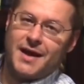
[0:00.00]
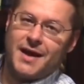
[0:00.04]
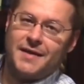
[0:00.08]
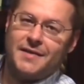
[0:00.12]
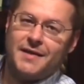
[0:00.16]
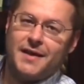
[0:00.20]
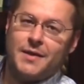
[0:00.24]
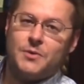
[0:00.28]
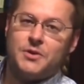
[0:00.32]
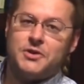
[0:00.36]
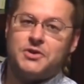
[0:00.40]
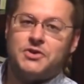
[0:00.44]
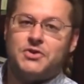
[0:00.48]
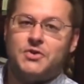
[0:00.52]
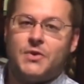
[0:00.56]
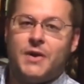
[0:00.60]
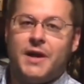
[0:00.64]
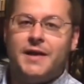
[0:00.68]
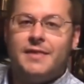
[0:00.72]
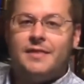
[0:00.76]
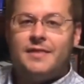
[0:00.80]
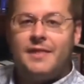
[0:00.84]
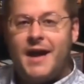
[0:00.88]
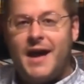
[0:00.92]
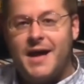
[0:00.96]
And they would
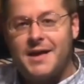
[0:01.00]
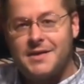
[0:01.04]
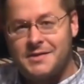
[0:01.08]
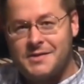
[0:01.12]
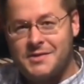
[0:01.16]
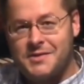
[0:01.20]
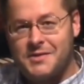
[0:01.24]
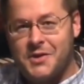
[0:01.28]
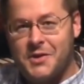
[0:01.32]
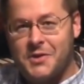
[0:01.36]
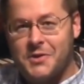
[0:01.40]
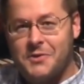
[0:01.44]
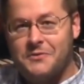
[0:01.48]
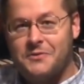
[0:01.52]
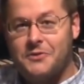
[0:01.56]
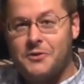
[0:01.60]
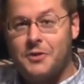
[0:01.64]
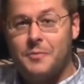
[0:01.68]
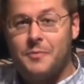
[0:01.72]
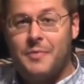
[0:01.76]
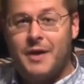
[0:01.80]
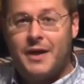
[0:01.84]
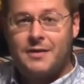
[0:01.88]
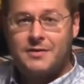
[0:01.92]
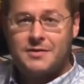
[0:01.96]
trade that stone for
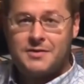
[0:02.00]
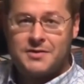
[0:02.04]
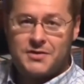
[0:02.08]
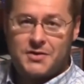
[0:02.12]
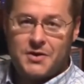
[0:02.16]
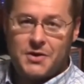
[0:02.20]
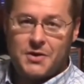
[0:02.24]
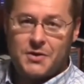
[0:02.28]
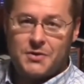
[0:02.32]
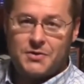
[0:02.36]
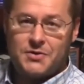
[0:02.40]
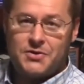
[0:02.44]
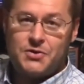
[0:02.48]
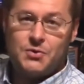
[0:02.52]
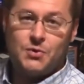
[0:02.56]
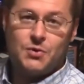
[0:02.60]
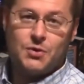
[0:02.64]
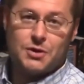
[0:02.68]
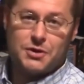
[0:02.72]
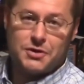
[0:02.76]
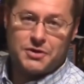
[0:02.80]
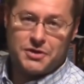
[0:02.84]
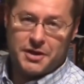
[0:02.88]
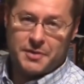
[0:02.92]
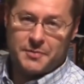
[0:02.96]
a better stone to
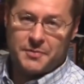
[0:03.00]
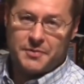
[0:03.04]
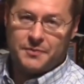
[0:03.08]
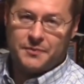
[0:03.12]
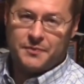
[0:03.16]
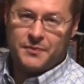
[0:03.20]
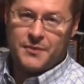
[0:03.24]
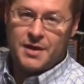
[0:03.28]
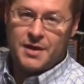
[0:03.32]
worship.